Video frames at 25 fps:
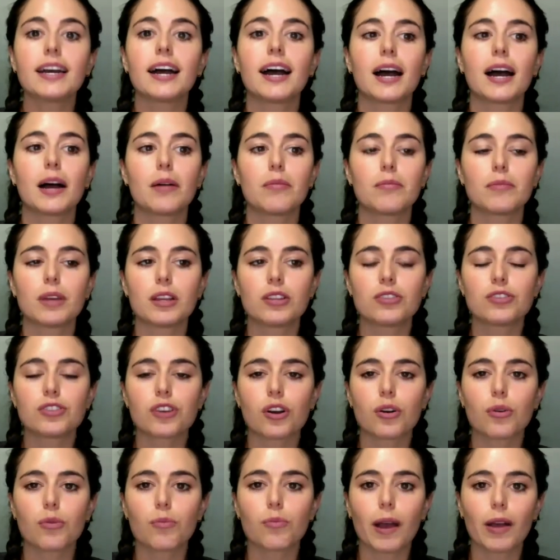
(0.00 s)
And
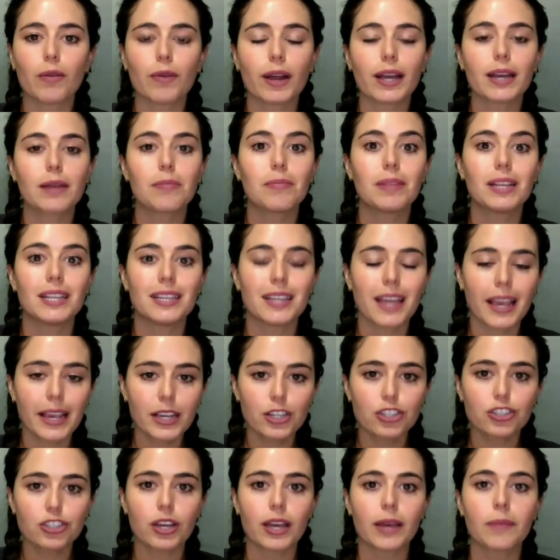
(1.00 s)
so my
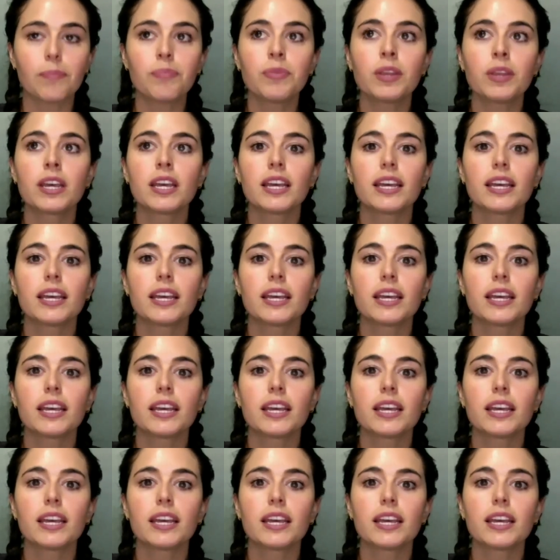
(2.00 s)
recommendation